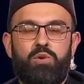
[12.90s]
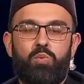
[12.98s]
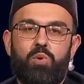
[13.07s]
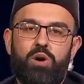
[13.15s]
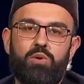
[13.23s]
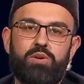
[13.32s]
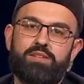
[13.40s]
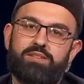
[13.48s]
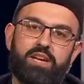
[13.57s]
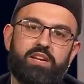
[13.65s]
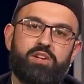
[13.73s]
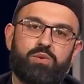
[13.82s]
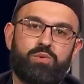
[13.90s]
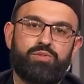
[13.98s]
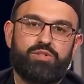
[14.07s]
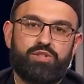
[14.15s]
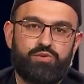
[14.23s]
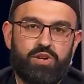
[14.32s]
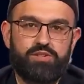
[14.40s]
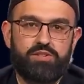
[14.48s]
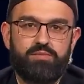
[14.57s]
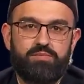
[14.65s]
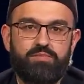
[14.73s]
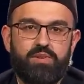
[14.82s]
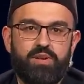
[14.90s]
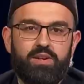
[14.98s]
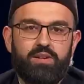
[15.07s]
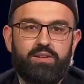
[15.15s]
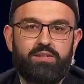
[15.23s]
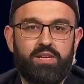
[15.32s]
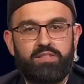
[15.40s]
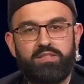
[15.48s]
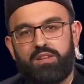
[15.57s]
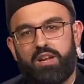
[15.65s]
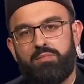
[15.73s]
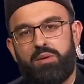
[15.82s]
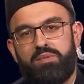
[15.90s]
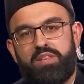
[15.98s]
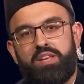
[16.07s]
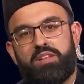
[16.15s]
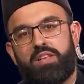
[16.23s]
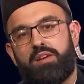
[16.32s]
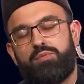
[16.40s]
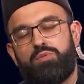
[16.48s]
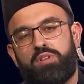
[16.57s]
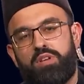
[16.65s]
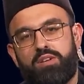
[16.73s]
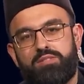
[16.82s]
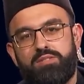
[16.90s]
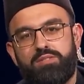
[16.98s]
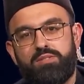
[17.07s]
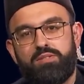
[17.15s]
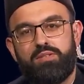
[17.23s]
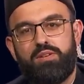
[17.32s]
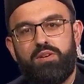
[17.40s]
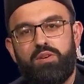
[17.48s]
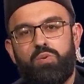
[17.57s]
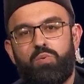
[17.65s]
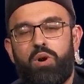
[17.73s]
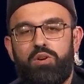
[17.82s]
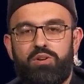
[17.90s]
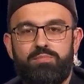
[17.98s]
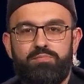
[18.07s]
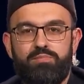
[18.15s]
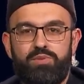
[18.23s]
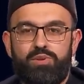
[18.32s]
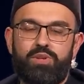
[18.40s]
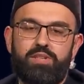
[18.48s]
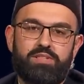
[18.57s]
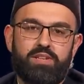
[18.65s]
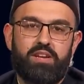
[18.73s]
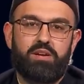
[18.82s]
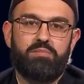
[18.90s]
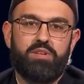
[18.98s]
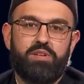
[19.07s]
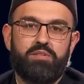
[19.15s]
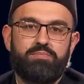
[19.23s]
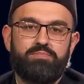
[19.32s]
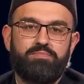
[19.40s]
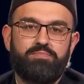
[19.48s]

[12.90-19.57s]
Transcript: The world is heading towards destruction. Does Islam Ahmadiyyat have all the answers? Welcome to Inside Ahmadiyya.